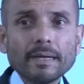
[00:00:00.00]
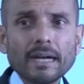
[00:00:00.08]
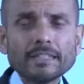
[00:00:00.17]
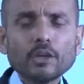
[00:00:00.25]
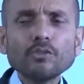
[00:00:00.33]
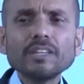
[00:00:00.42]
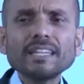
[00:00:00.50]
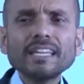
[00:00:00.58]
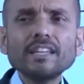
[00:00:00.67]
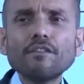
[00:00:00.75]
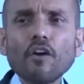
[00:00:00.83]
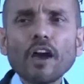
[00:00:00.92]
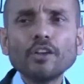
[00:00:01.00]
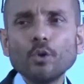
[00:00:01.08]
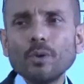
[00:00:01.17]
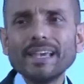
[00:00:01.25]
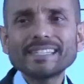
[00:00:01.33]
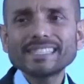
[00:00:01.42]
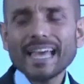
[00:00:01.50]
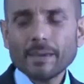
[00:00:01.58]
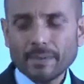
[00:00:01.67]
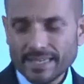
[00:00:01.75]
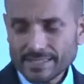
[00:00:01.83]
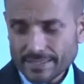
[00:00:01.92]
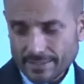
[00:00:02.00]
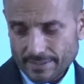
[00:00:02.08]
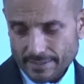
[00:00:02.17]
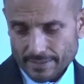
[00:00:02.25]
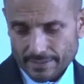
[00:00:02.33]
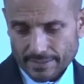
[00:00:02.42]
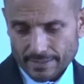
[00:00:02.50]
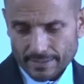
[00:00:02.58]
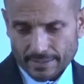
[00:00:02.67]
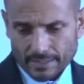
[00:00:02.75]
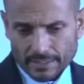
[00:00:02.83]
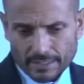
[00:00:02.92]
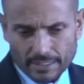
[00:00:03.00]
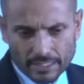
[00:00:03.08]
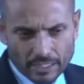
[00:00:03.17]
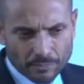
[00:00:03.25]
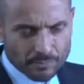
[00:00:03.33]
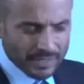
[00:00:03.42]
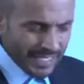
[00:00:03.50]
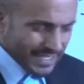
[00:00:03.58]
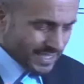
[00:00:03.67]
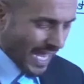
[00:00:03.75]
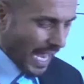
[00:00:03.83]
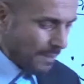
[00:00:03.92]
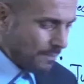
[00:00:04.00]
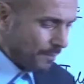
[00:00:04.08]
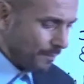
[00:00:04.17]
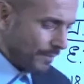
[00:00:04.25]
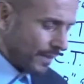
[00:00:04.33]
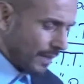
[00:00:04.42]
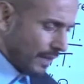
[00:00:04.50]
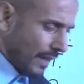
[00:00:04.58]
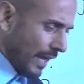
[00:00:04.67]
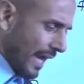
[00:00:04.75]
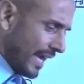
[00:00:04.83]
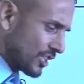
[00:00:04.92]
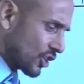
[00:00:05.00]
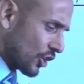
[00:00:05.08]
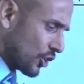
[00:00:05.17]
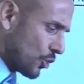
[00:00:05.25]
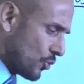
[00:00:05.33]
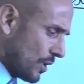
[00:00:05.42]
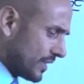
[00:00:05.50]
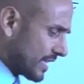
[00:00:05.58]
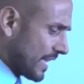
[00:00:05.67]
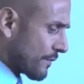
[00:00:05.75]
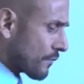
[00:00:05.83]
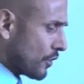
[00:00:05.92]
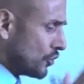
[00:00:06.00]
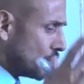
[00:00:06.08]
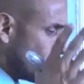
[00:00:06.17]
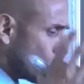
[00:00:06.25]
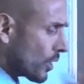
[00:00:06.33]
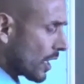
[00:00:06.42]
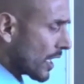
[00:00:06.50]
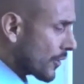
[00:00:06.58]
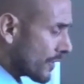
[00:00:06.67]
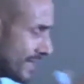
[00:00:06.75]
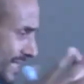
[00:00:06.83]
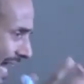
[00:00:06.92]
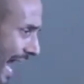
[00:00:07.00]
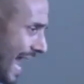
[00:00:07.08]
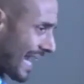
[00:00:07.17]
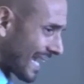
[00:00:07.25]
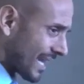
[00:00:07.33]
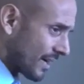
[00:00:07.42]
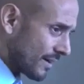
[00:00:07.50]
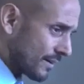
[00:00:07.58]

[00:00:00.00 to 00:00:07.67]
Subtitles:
I don't think they define who Islam is, but Islam is going to deliver a nuclear attack